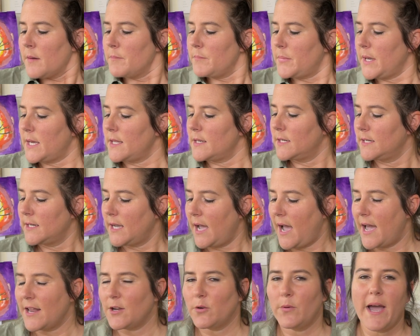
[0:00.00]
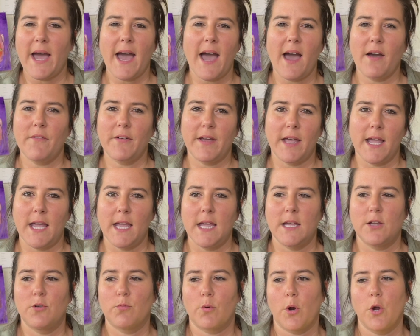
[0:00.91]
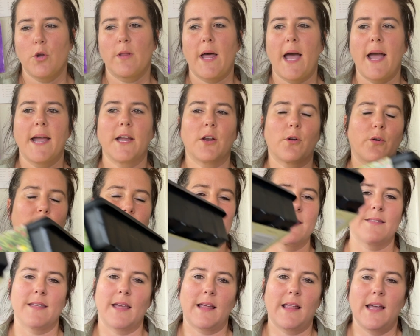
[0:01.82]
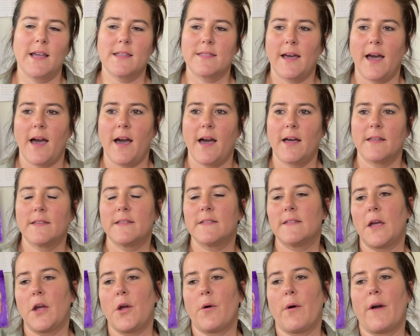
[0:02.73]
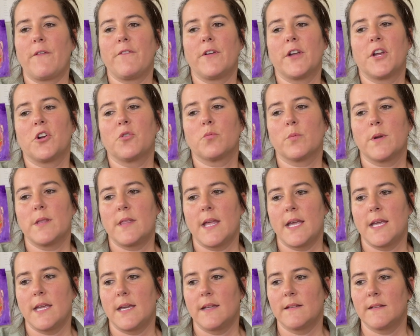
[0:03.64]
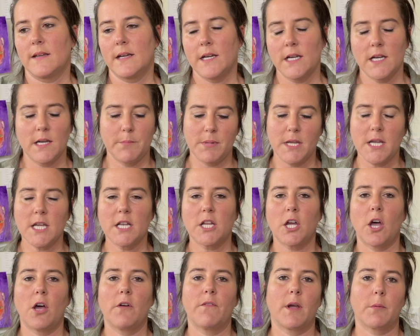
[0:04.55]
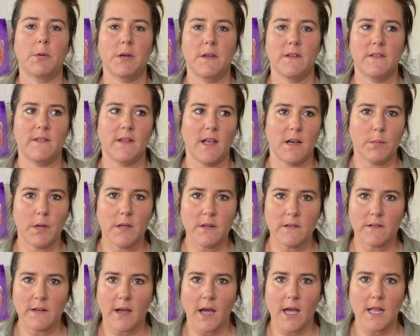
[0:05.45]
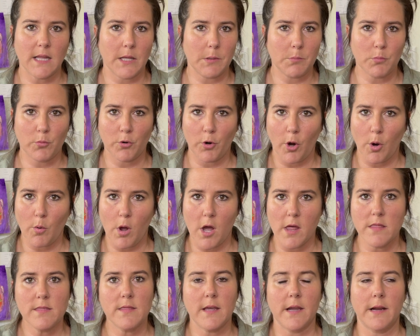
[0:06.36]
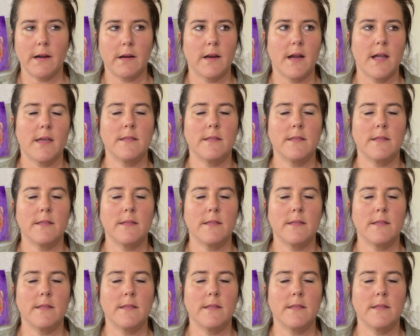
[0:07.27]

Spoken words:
But I don't have a grow light or anything like that. So I figured when they get big enough, I'm going to set them outside, let them grow on there.